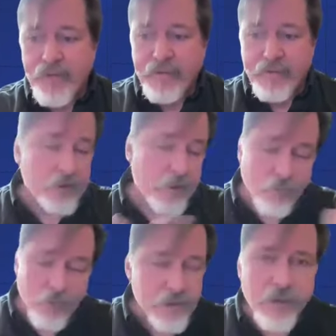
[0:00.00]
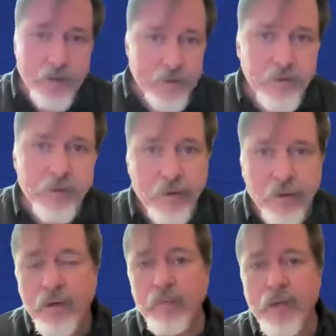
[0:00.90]
and there's no reason not to turn it
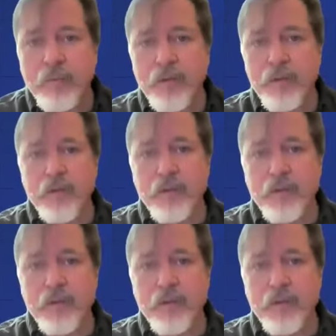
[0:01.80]
on, in my opinion.